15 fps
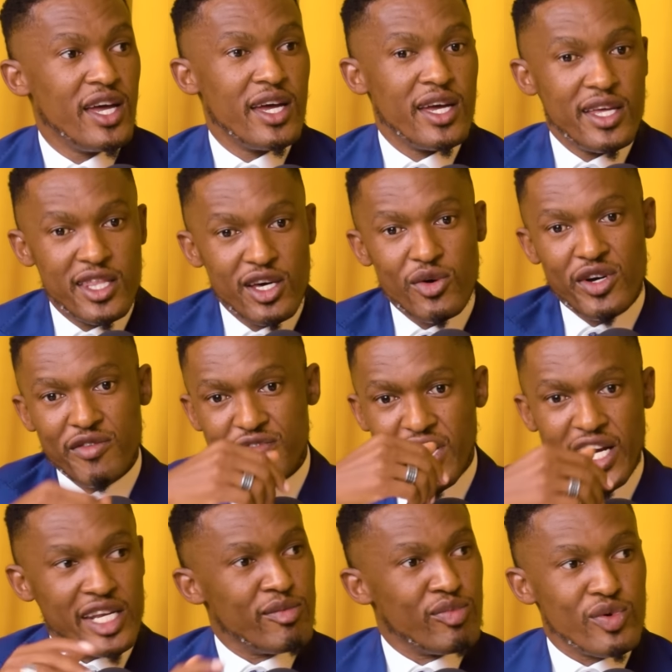they were
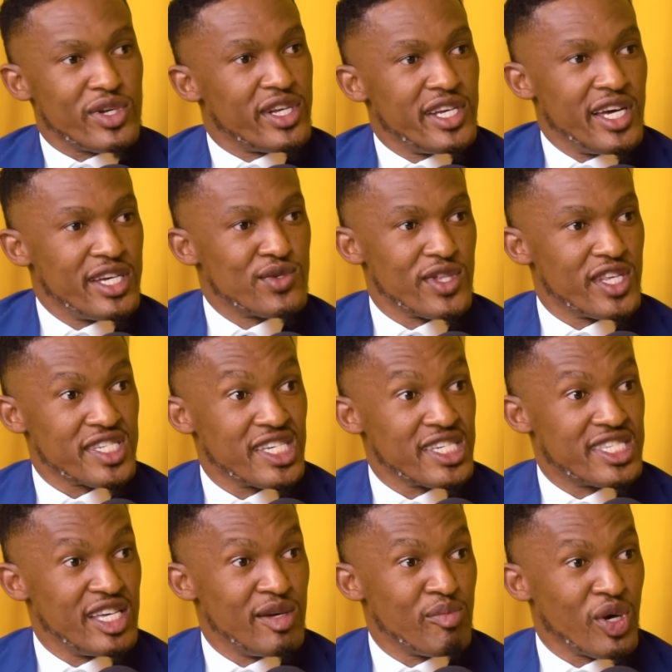vulnerable to the
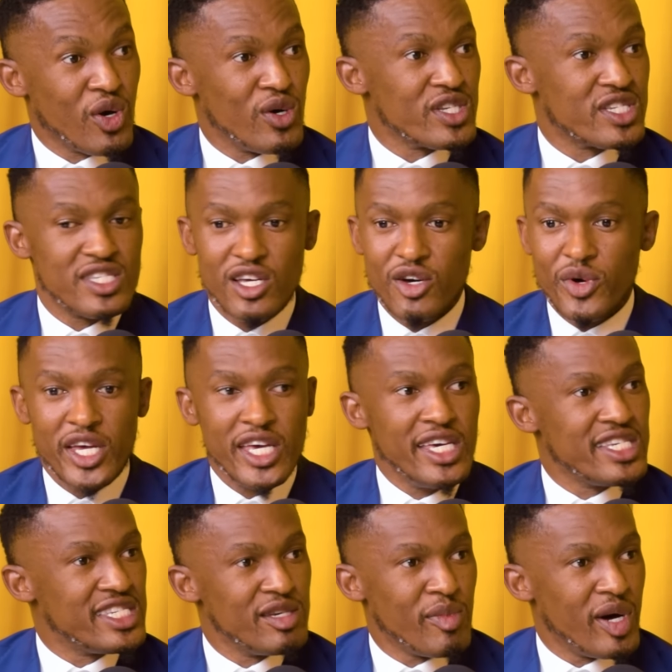system because they were
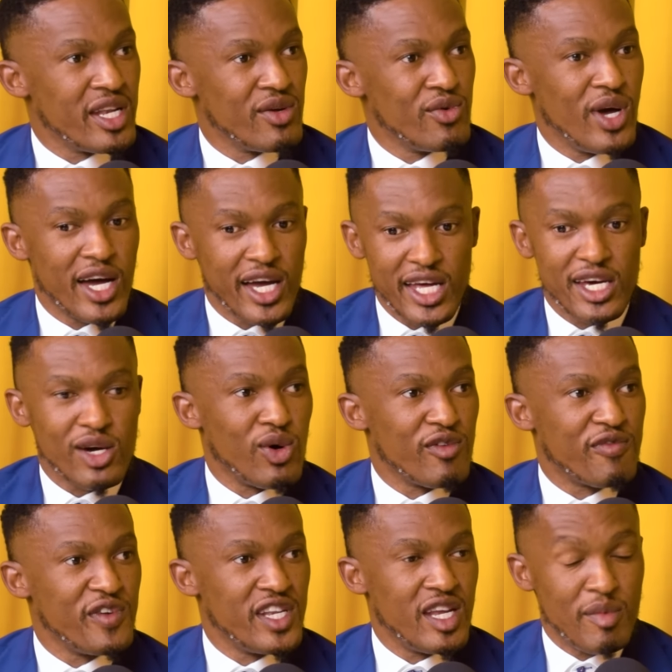easy, man. We are going to golf
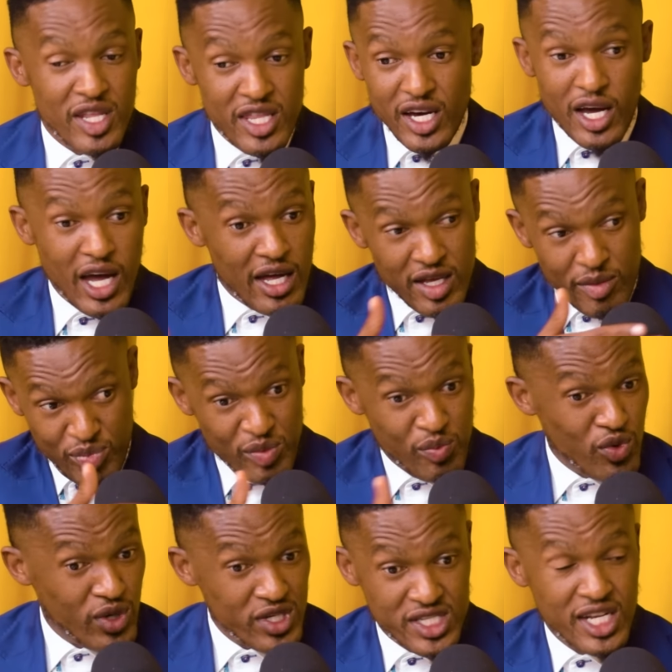in. I mean, the people
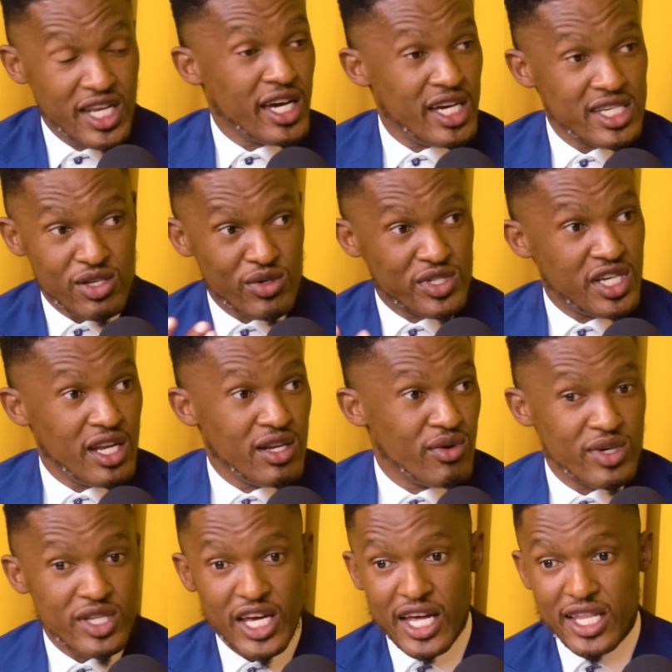who are stealing cars, they'll tell you
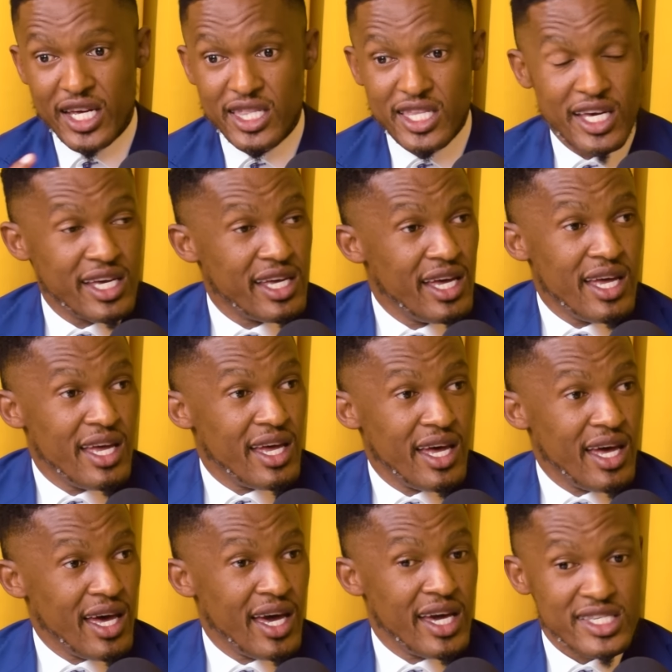with that thing.
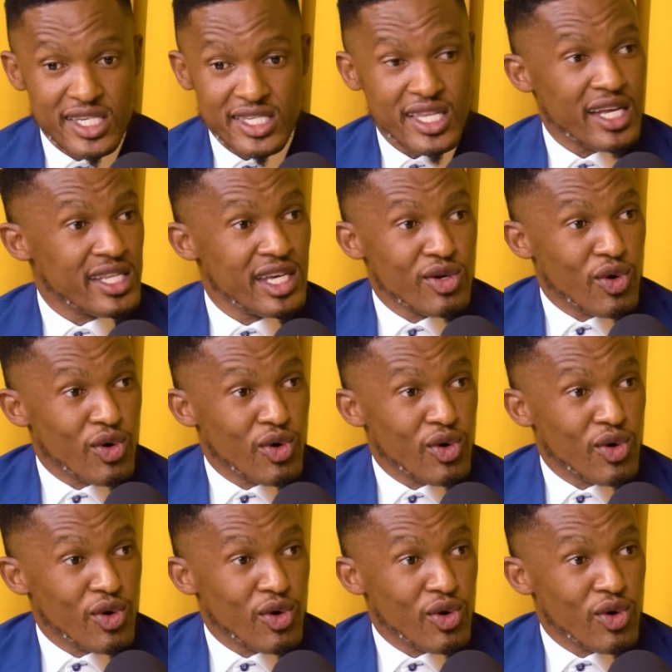It's a start and